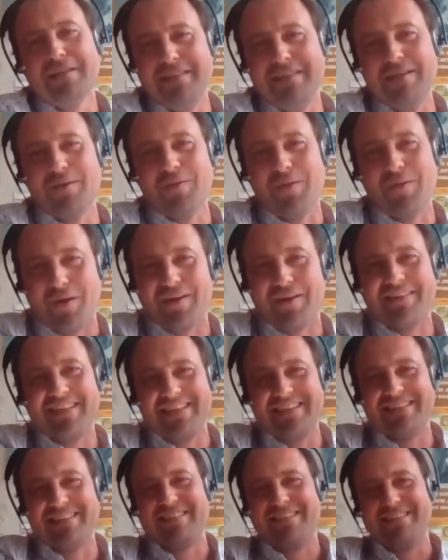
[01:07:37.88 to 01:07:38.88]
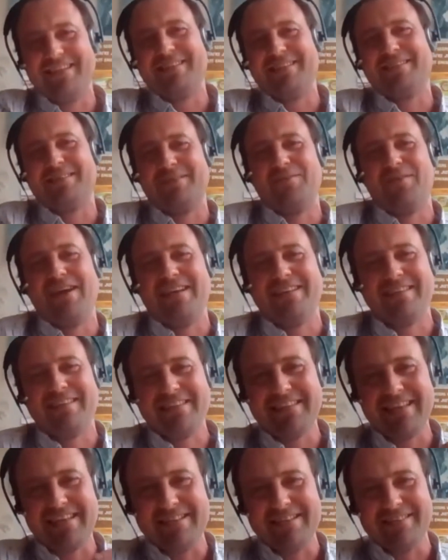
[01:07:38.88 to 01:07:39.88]
the other that that's great,
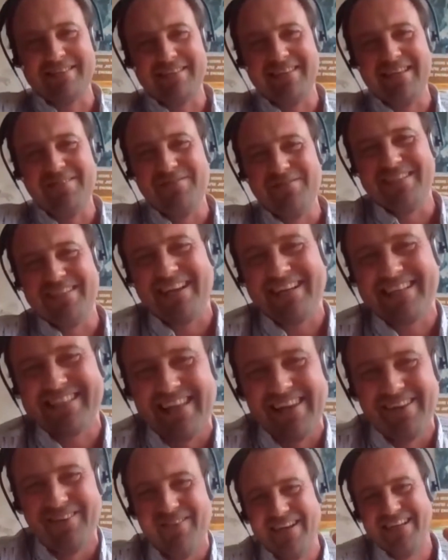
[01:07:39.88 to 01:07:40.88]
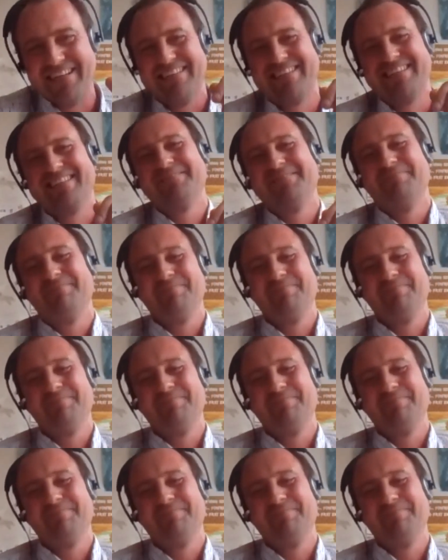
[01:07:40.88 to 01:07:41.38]
and then we accelerate.